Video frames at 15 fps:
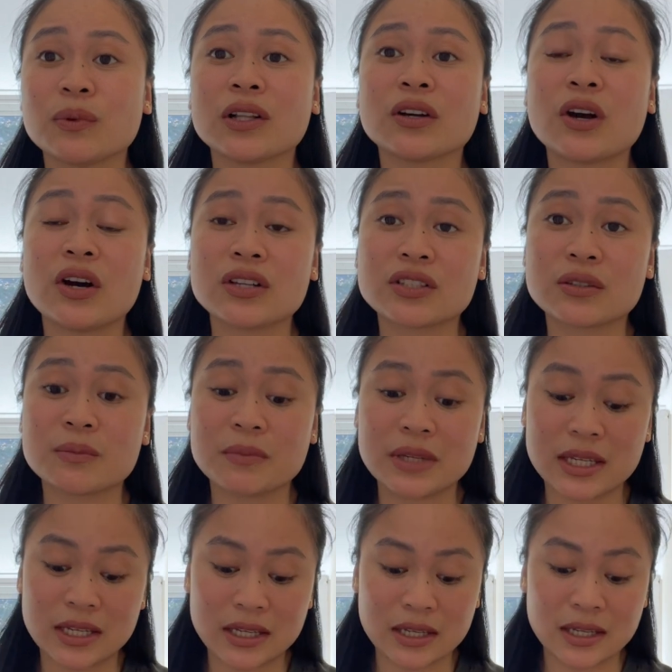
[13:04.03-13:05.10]
cost
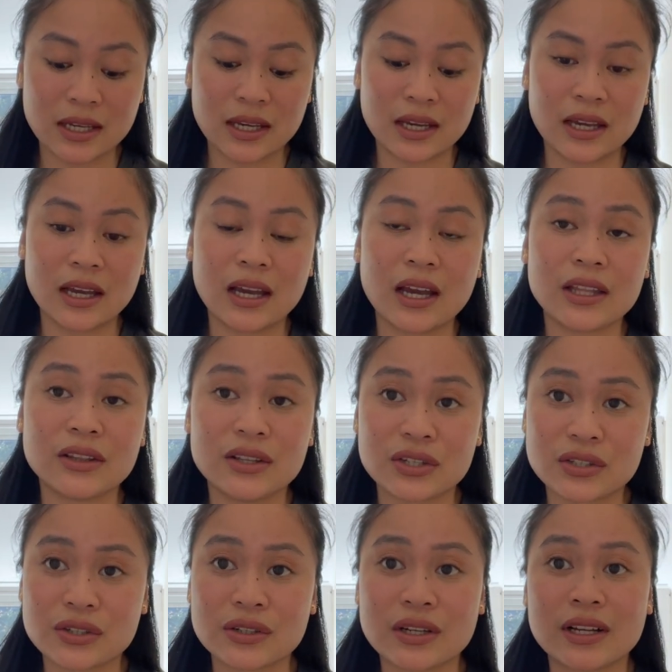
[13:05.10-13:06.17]
me
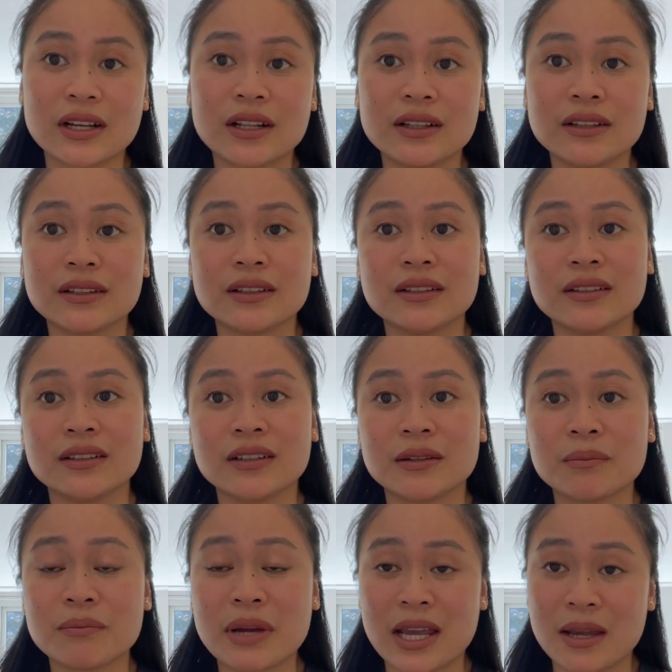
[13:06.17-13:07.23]
additional
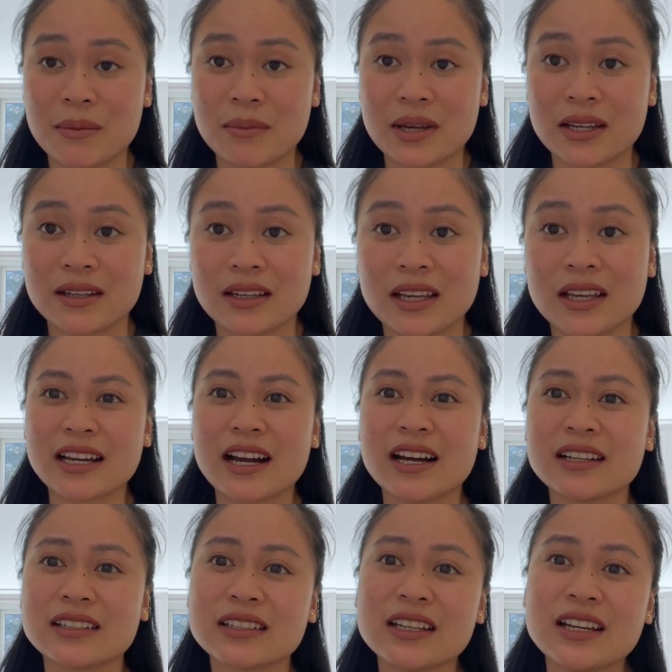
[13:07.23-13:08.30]
payment, and I
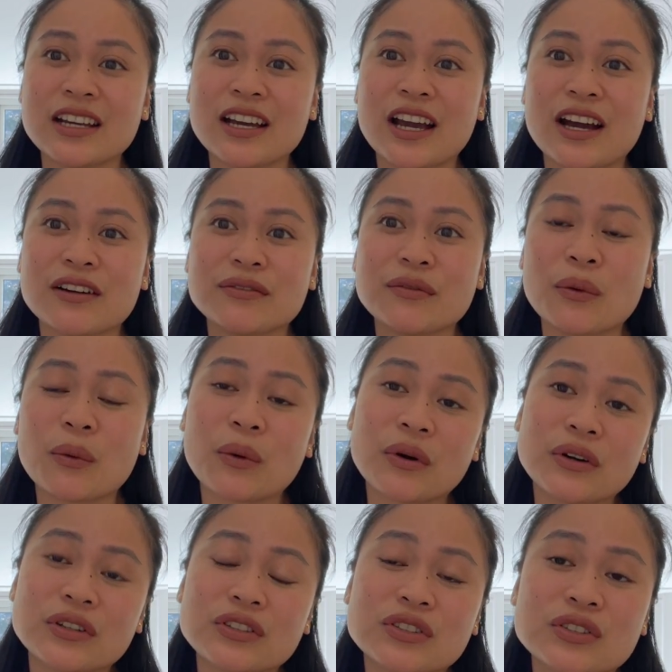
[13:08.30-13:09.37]
can't
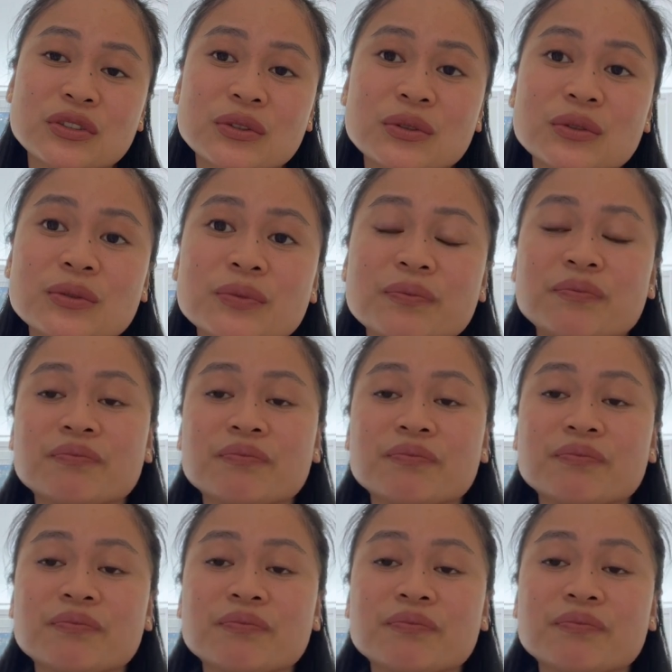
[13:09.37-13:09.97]
afford to